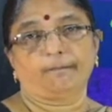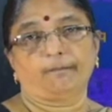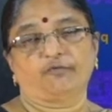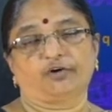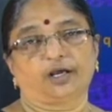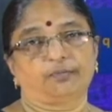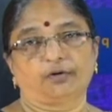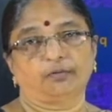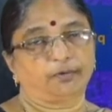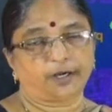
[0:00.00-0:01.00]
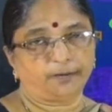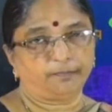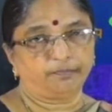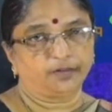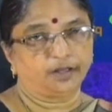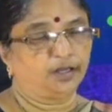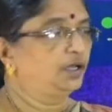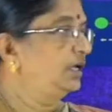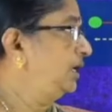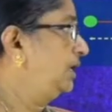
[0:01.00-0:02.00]
for dipole moment.
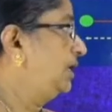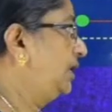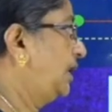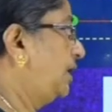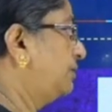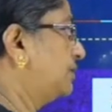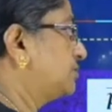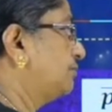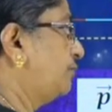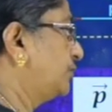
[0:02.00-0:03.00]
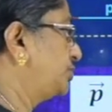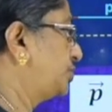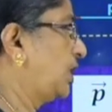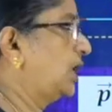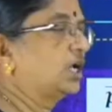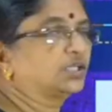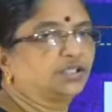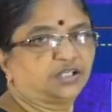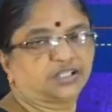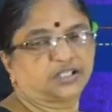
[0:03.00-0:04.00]
Dimension for charge
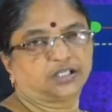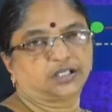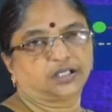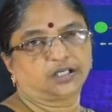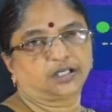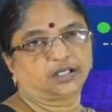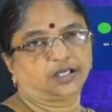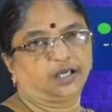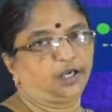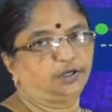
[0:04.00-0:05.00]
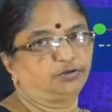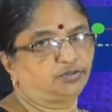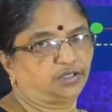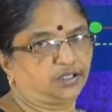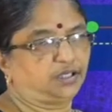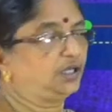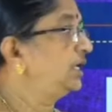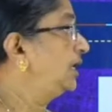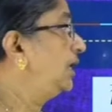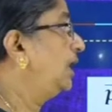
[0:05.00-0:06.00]
is A into T
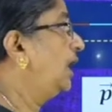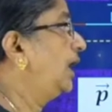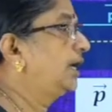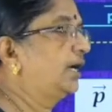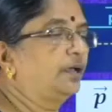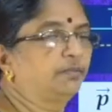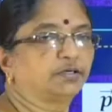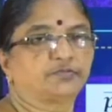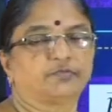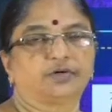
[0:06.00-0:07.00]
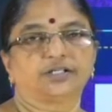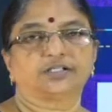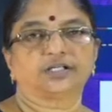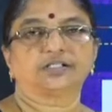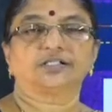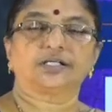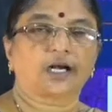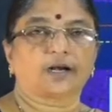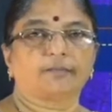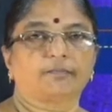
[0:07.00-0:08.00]
and dimension for distance is
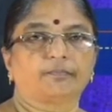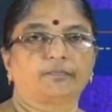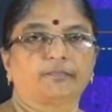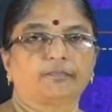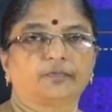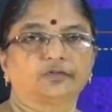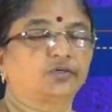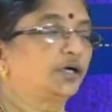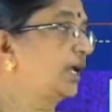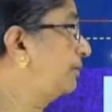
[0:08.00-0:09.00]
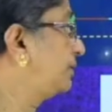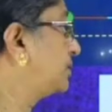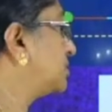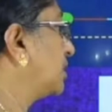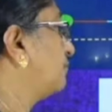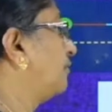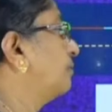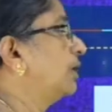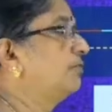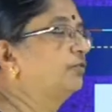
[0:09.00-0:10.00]
L. So, dimensional
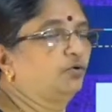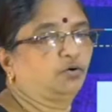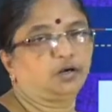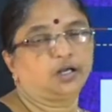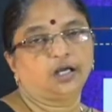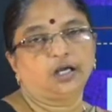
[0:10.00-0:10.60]
formula for